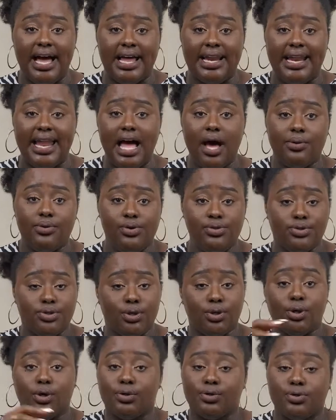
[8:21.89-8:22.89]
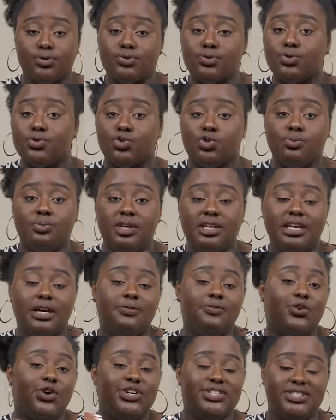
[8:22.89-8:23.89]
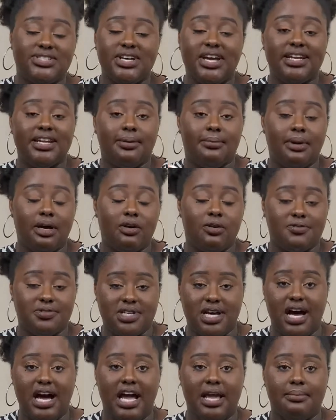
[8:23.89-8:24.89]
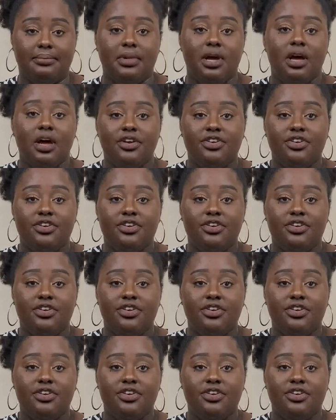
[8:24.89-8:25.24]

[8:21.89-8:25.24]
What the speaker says: allow you to lock your social media for a certain amount of time.